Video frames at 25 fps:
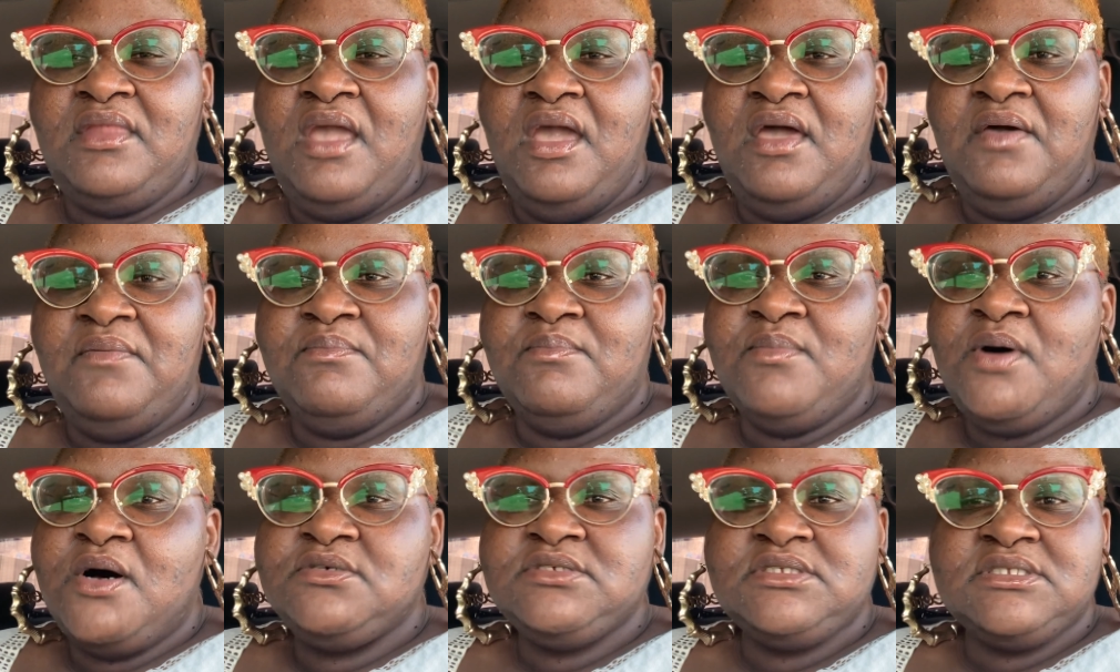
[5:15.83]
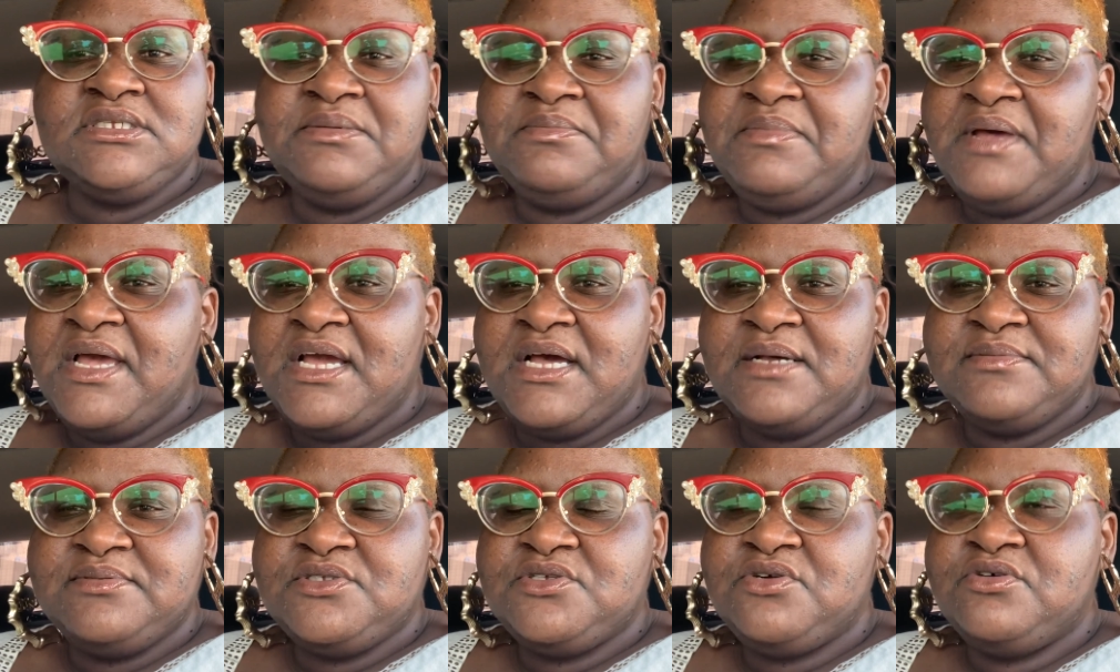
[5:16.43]
mostly
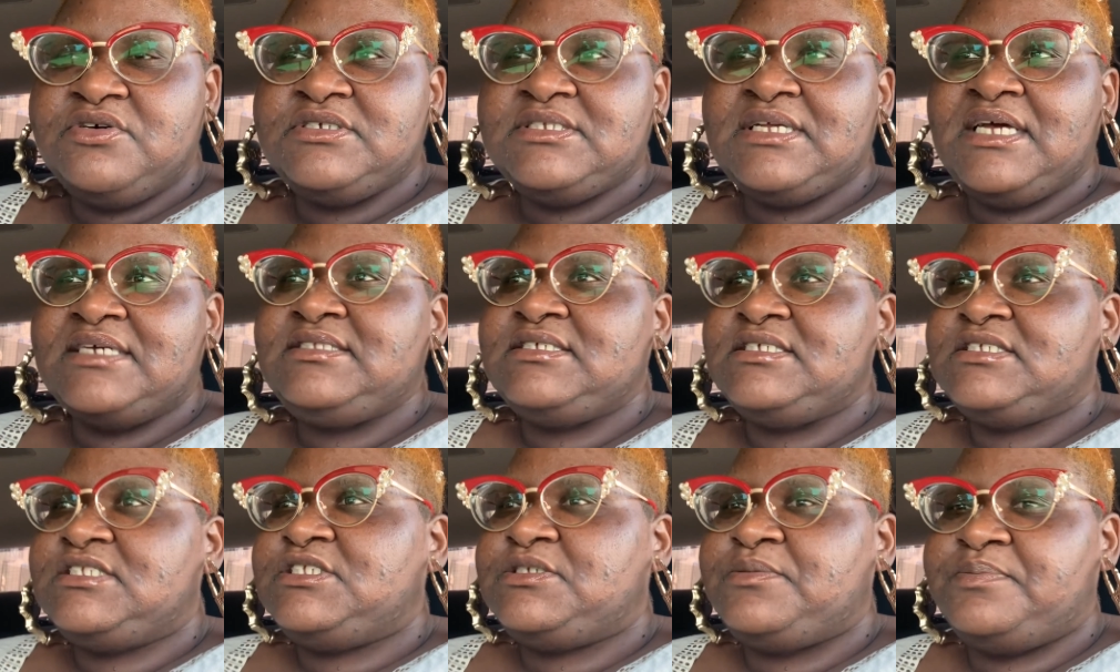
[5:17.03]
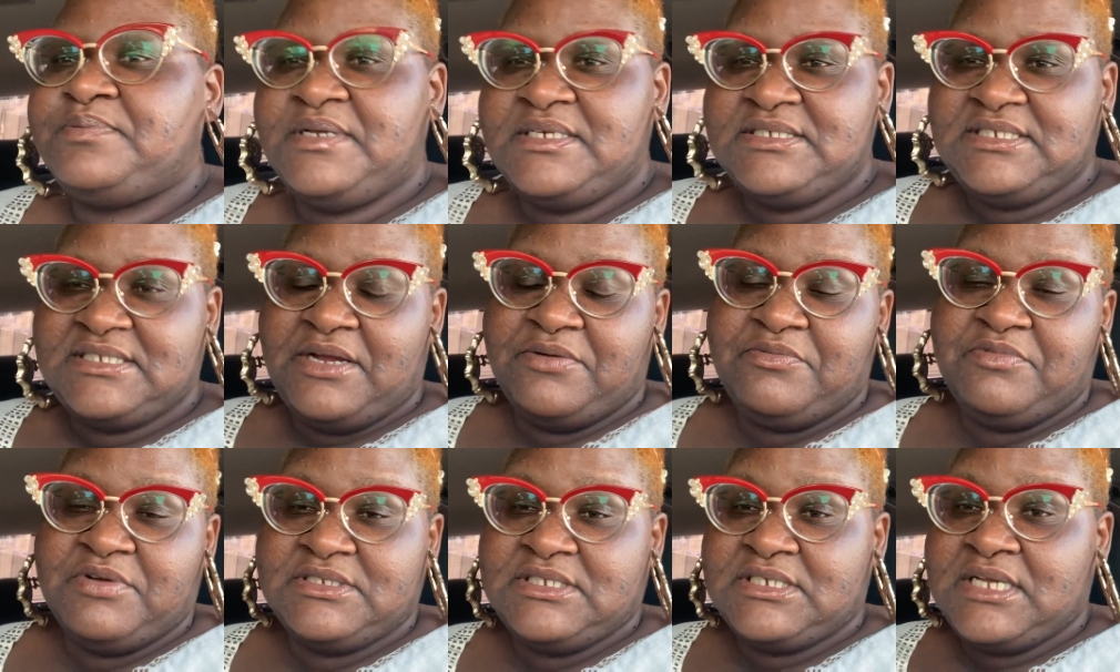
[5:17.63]
makeup stores. Like, this is a place
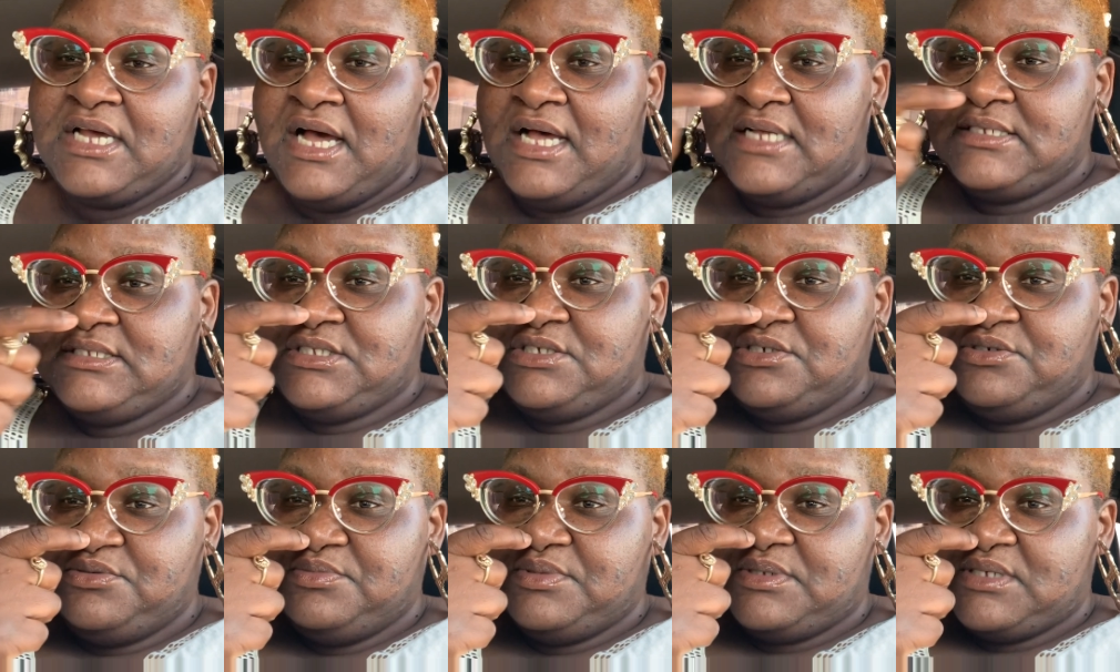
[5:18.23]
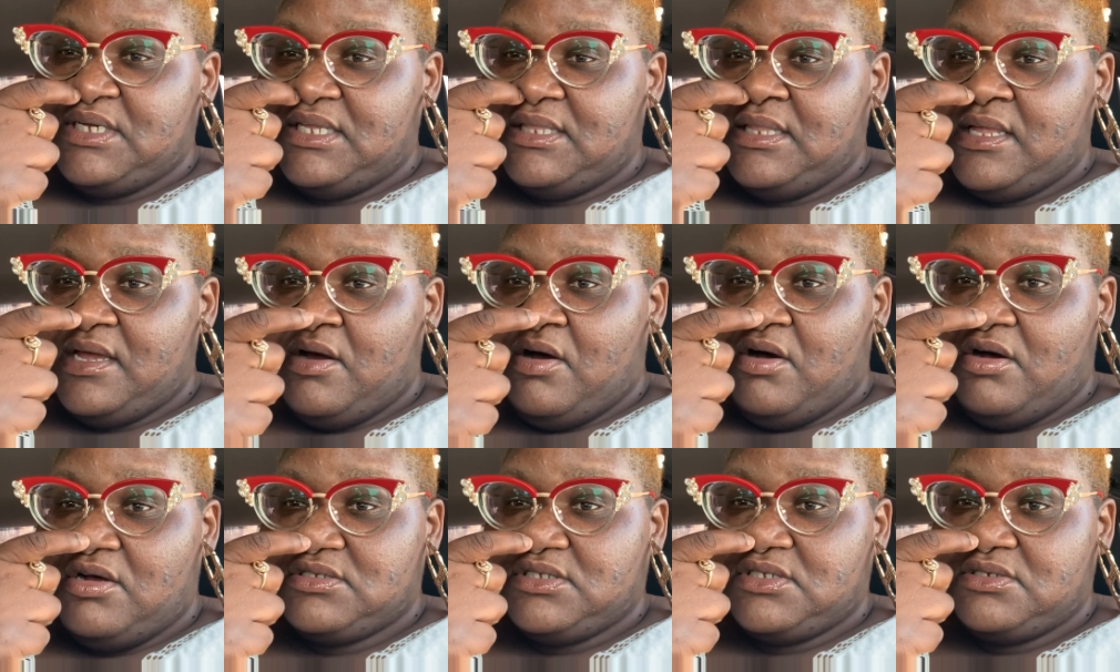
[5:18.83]
that rents costumes, and they
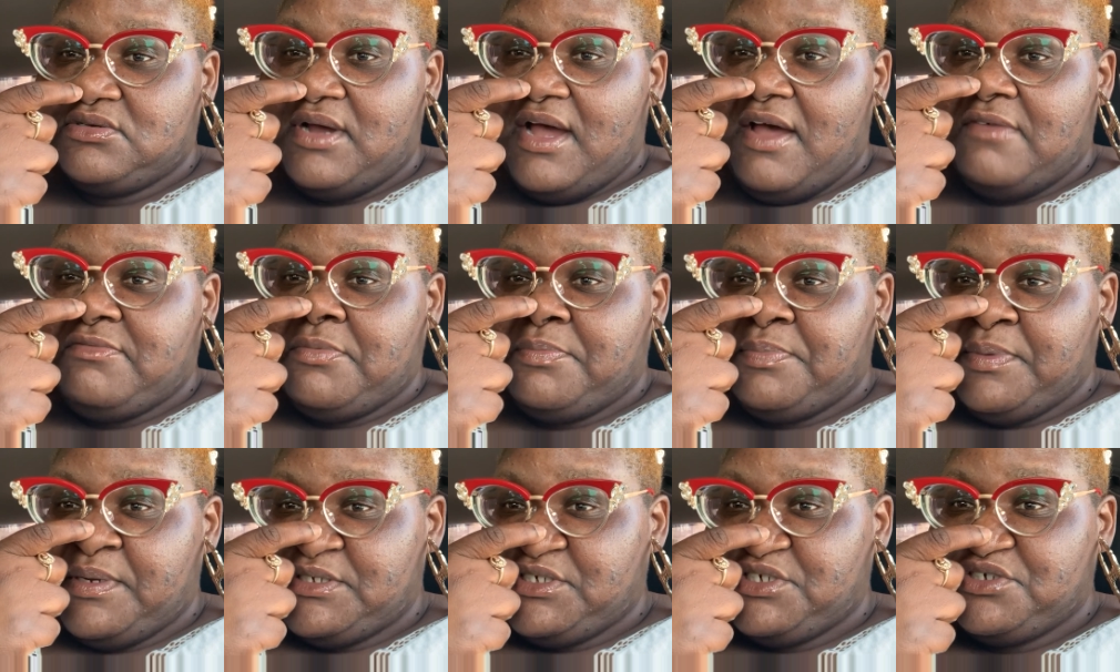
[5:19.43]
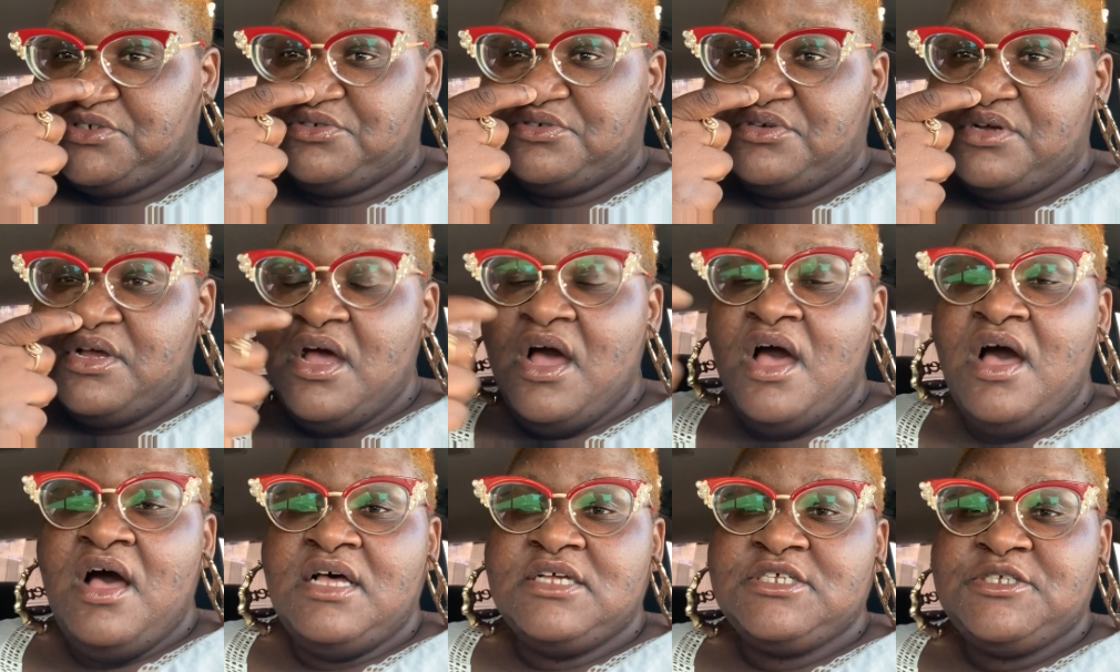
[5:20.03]
also have a bunch of
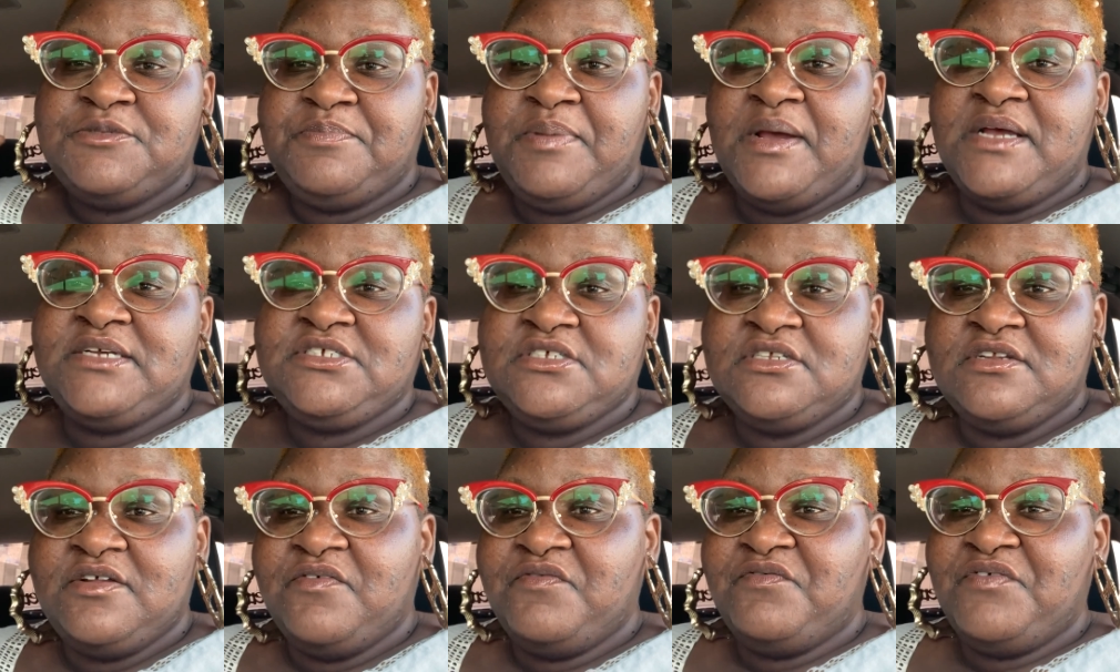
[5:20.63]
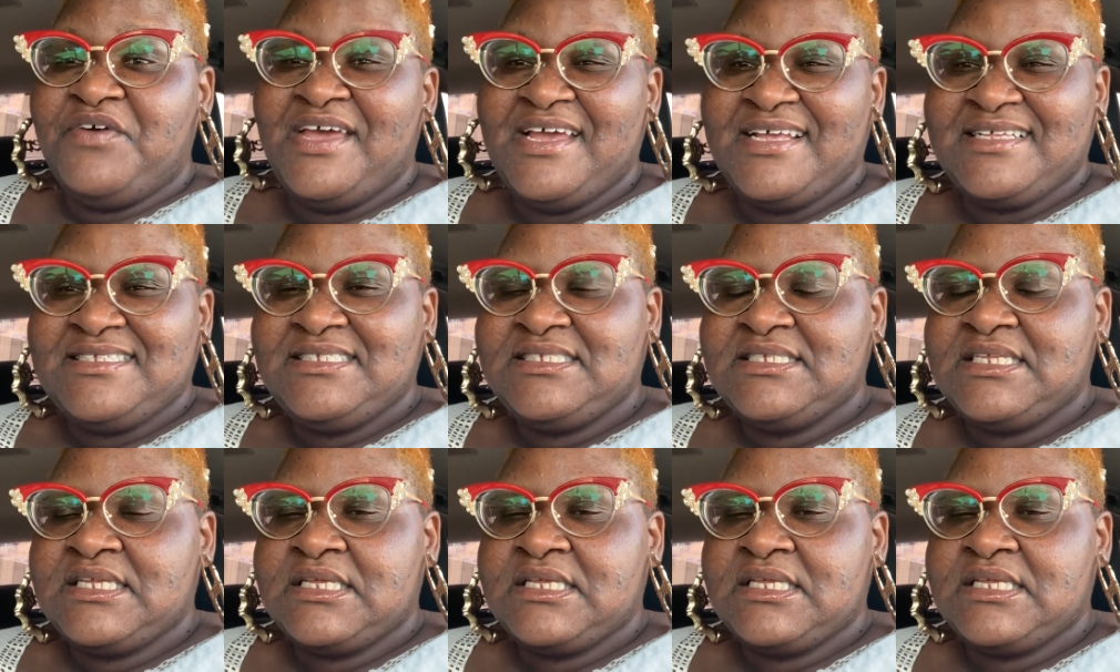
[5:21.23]
special effects